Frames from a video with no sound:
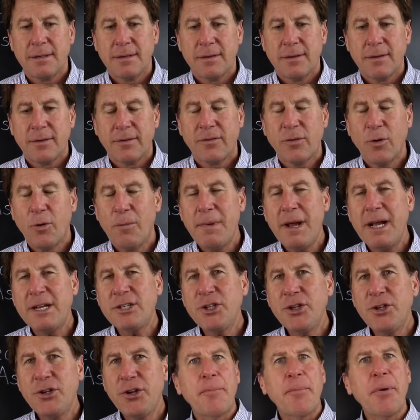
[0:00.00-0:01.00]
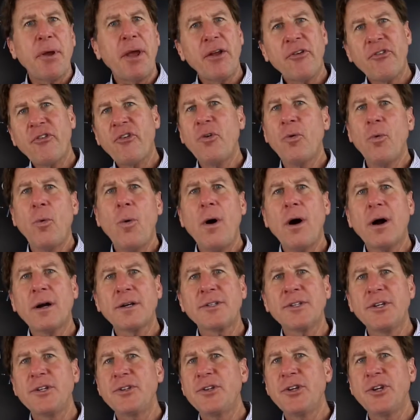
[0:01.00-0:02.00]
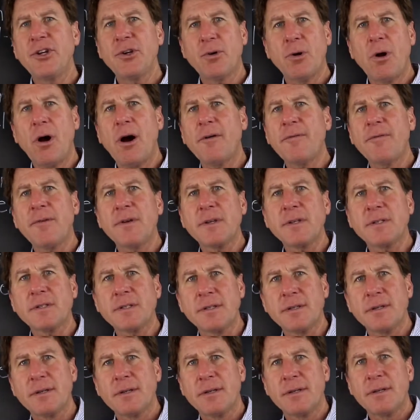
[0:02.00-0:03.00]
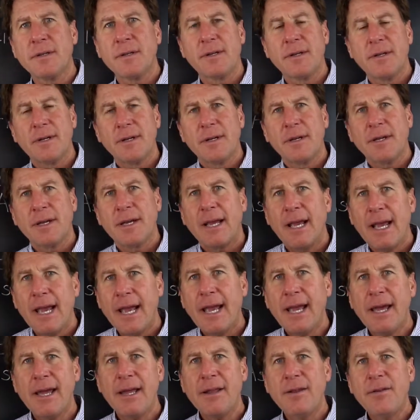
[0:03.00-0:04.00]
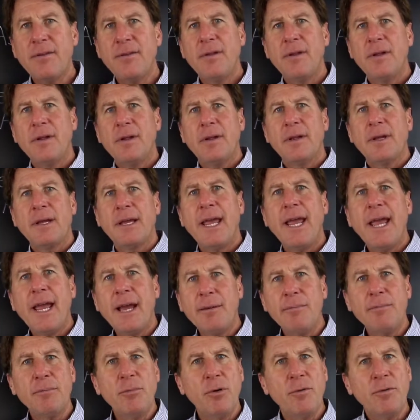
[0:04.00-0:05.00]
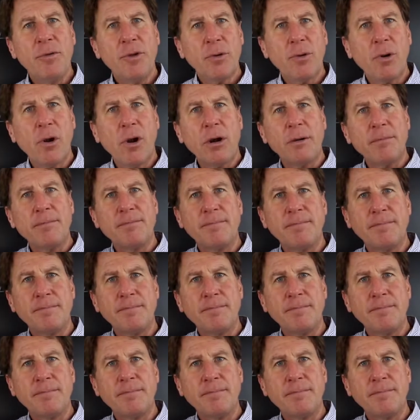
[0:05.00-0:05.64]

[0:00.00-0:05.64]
So imagine a patient walks into your office and can't move their arm.